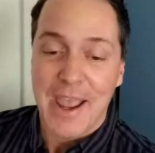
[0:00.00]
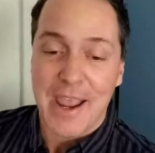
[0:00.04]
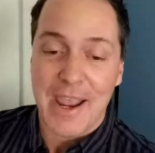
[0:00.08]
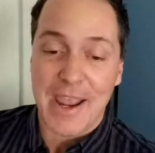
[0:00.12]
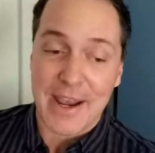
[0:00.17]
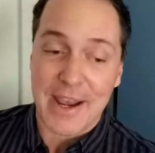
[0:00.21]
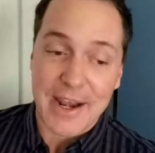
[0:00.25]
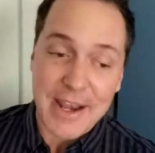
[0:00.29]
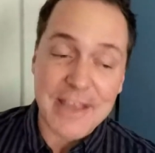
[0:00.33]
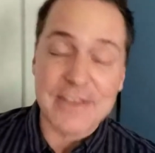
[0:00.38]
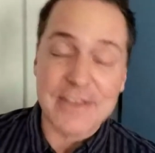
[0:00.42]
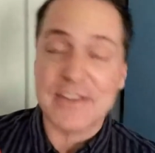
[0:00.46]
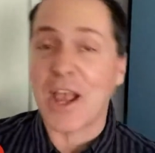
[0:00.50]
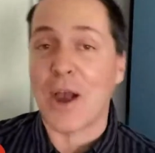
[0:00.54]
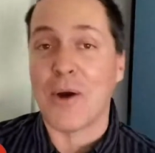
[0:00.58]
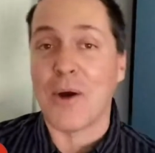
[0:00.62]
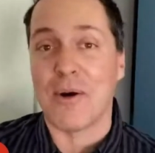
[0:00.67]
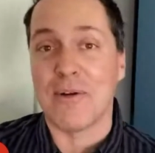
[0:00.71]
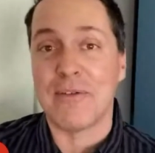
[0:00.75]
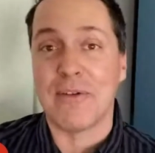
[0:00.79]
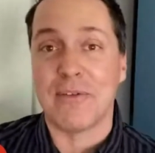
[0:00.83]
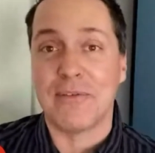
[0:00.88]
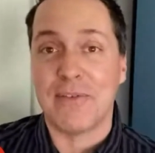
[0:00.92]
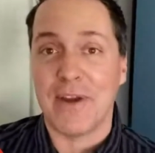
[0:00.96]
It is,
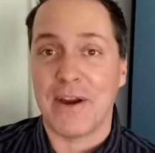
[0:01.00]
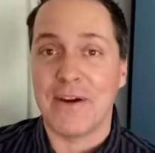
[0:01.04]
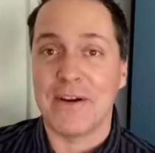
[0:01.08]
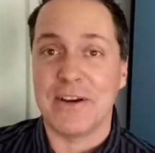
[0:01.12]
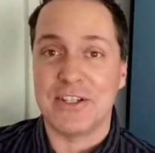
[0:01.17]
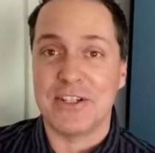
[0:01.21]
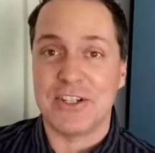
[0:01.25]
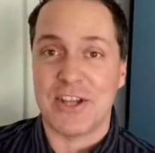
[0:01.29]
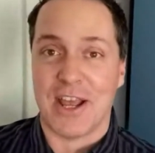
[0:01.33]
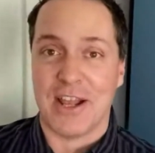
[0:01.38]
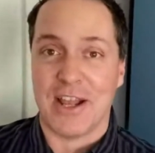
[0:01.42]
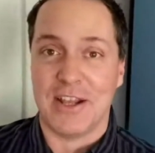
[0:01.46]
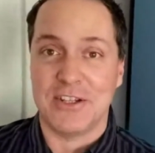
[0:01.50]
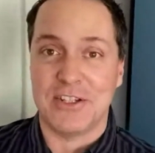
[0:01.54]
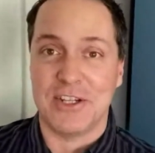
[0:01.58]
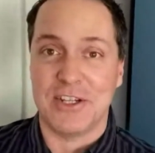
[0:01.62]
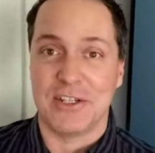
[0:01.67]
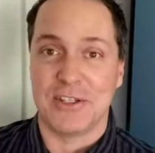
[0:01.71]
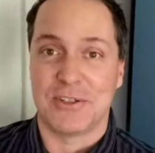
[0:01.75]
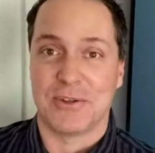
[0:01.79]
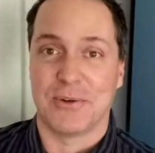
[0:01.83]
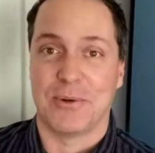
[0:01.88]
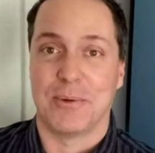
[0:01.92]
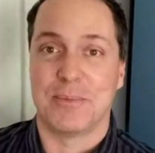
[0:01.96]
however, very
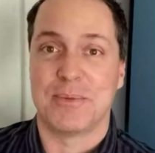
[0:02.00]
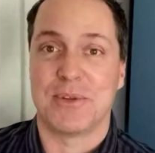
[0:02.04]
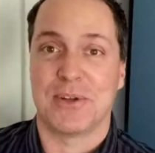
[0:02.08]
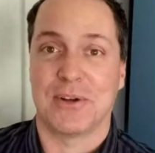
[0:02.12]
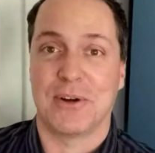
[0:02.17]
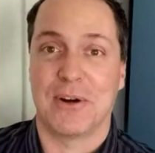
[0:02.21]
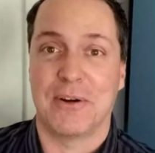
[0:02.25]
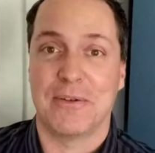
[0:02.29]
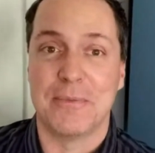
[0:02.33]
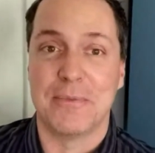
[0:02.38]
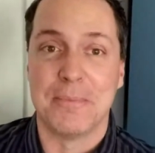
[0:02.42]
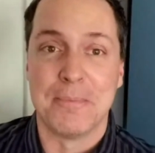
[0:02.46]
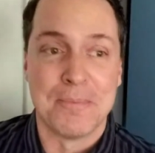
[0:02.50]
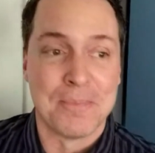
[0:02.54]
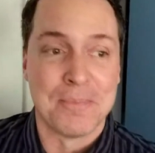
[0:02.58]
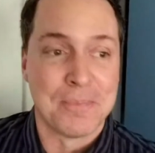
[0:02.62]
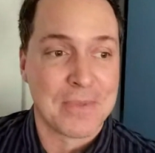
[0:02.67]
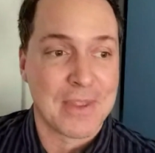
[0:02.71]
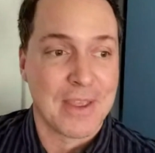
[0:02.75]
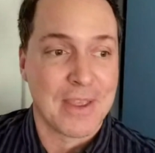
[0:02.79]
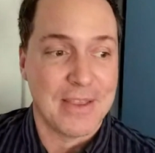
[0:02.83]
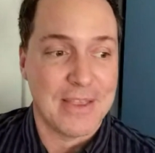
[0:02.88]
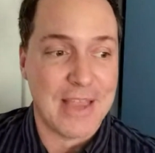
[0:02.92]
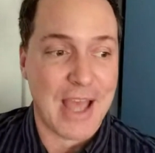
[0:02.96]
challenging to observe
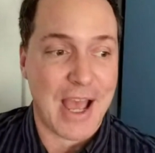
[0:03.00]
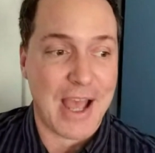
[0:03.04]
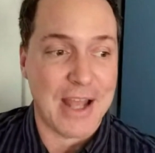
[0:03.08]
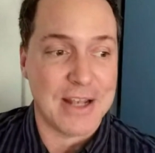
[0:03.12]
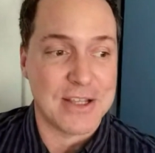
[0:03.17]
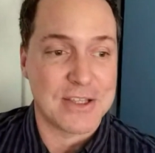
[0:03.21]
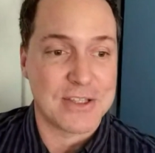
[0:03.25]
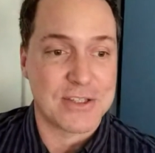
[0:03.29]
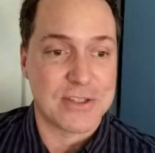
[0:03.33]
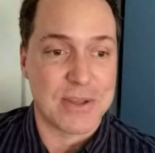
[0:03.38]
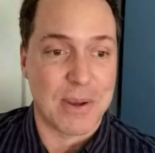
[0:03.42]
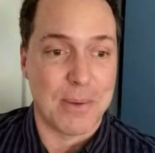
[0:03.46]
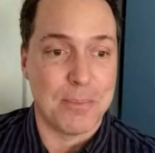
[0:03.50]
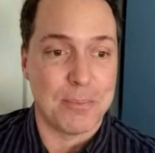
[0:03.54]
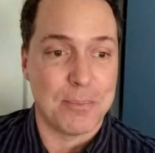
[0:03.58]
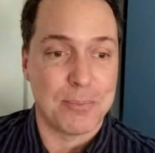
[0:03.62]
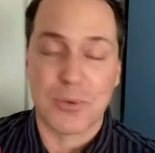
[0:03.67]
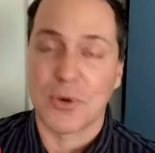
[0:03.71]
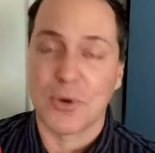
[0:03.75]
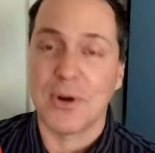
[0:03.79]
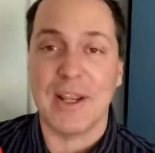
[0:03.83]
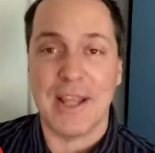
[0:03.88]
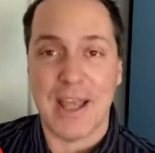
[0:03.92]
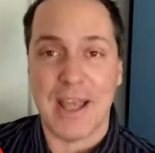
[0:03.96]
that some
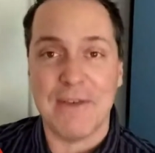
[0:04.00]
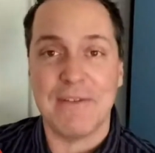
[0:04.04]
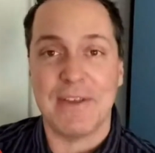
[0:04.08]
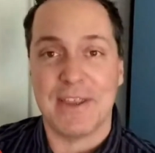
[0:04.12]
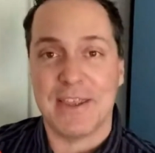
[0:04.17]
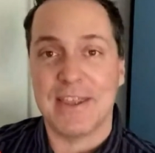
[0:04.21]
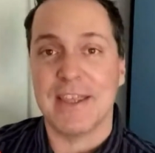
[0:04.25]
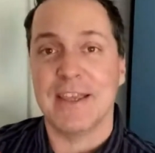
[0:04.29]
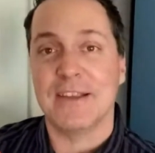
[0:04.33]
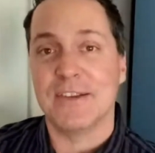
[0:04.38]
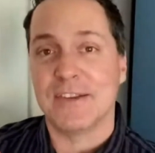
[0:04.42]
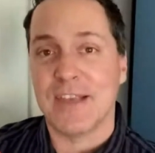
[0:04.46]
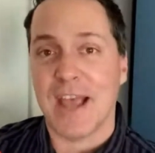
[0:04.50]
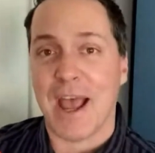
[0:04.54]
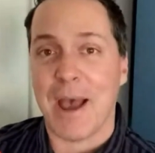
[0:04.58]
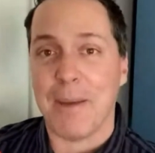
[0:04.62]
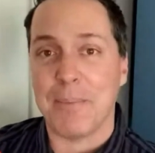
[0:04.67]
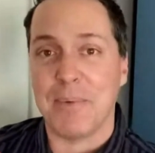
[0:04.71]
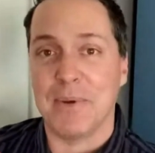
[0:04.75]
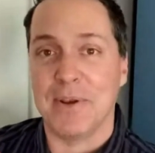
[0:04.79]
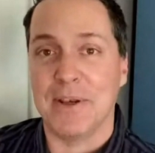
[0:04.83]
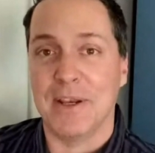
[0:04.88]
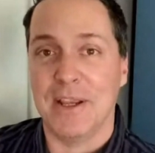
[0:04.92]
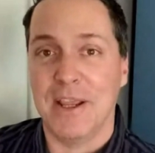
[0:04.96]
pretty heavy things
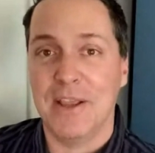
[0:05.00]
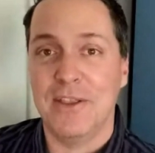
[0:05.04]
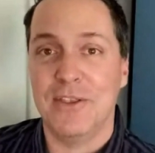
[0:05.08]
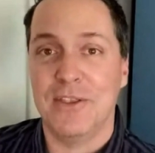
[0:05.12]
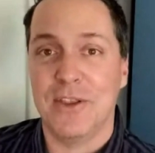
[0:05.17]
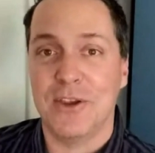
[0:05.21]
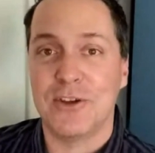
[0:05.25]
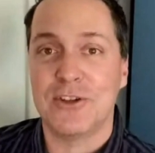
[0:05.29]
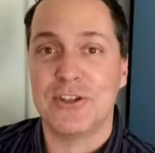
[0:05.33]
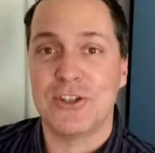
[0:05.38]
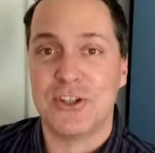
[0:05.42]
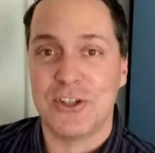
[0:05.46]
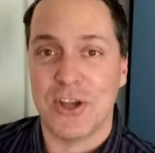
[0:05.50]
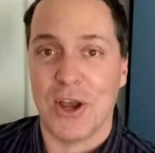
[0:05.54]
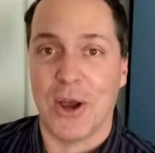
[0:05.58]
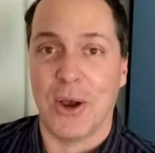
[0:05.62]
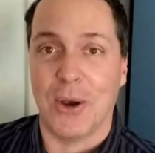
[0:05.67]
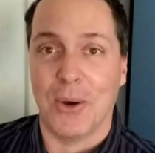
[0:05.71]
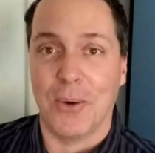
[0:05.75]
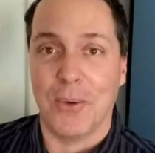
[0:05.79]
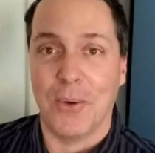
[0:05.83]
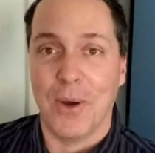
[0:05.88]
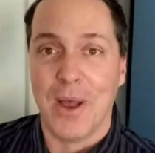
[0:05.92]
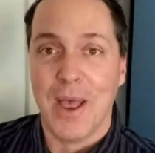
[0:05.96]
happen in this
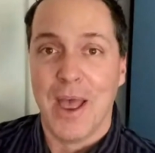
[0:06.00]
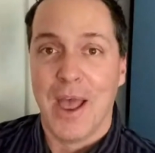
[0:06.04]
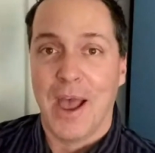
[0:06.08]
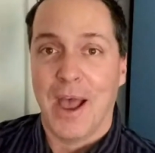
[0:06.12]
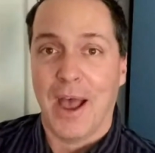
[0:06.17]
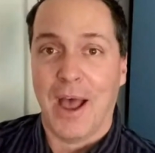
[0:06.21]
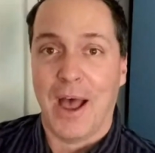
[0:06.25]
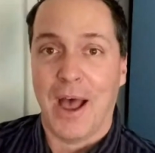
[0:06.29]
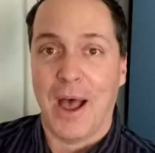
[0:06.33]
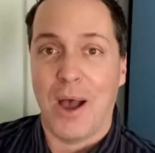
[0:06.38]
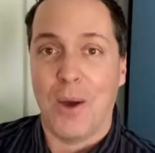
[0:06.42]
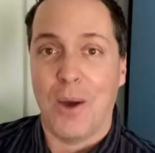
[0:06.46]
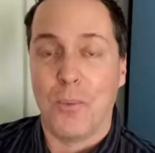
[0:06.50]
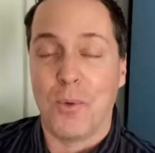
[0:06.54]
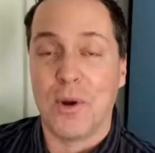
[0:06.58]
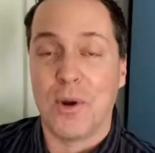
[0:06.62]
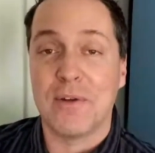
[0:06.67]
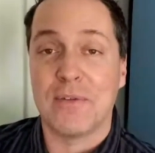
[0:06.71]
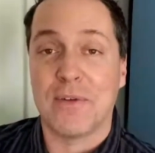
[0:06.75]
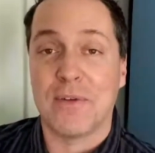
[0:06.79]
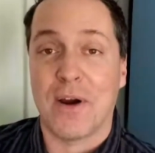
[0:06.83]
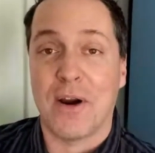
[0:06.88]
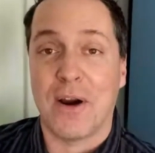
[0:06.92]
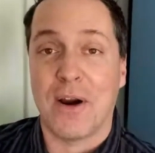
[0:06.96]
show. One
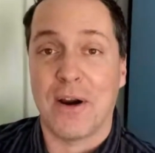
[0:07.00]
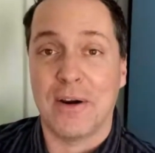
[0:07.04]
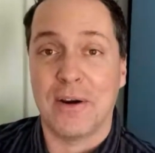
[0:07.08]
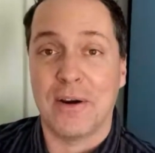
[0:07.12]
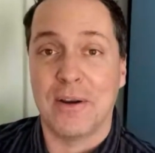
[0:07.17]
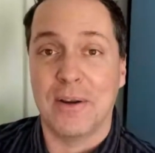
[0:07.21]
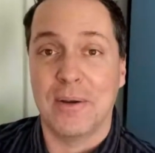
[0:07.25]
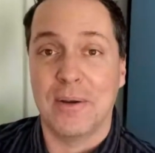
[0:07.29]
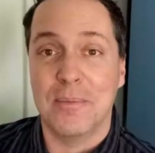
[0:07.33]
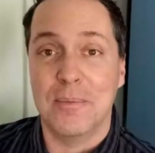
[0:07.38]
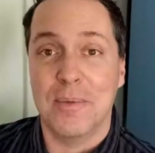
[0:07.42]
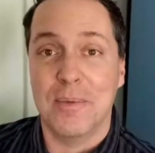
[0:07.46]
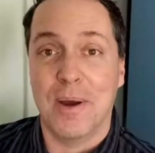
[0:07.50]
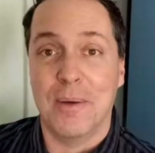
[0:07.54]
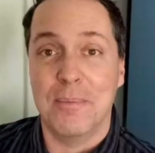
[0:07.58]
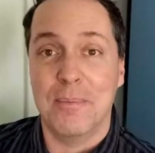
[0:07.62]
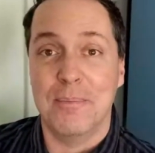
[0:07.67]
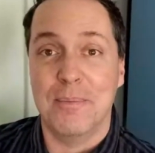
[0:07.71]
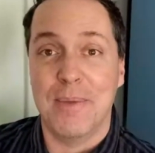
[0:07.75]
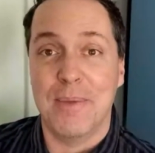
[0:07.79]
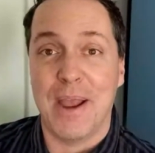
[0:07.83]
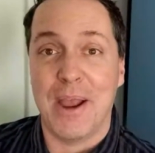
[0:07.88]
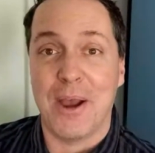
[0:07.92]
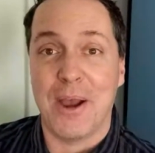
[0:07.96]
of our
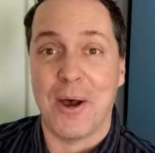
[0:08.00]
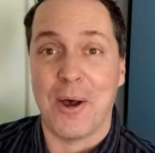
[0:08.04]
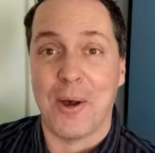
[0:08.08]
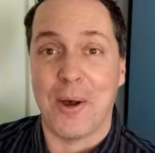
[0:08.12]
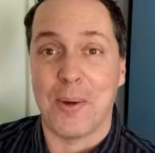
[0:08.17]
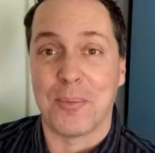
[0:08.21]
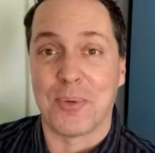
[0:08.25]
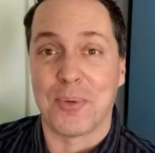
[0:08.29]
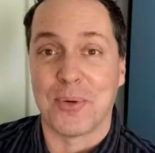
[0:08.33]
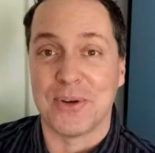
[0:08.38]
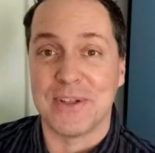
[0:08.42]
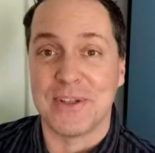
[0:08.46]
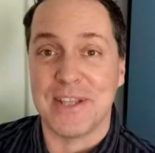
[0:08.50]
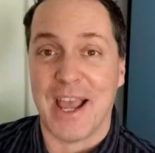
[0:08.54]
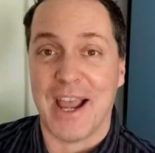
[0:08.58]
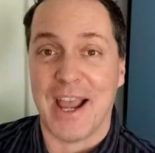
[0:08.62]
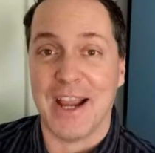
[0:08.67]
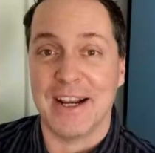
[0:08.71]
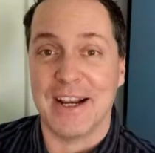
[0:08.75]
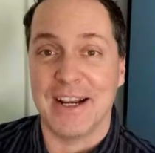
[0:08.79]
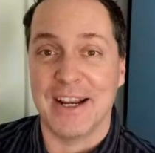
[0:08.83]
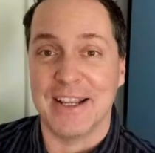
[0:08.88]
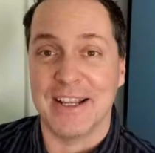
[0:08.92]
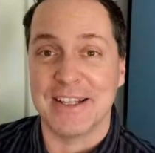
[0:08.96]
male
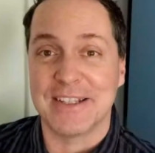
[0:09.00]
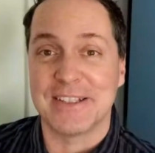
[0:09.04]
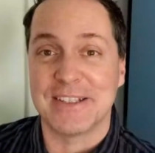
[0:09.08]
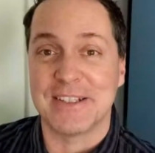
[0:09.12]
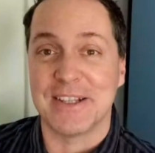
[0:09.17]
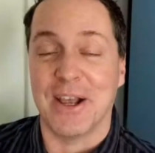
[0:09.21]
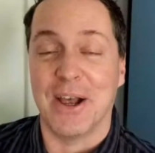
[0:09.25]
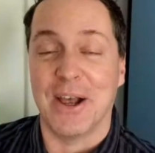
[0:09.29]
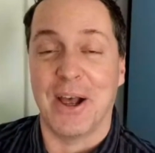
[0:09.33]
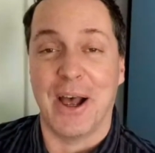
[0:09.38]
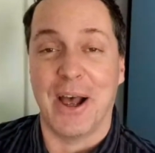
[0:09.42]
protagonists,